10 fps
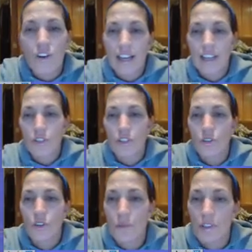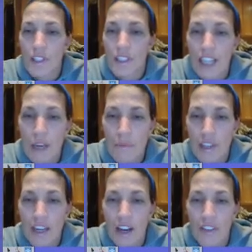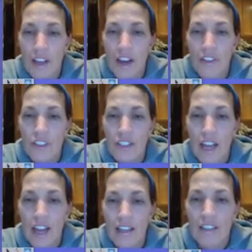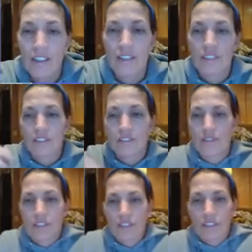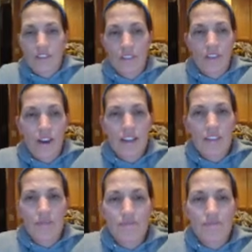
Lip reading: Okay, so it's going to be doing the same thing on the other side, right?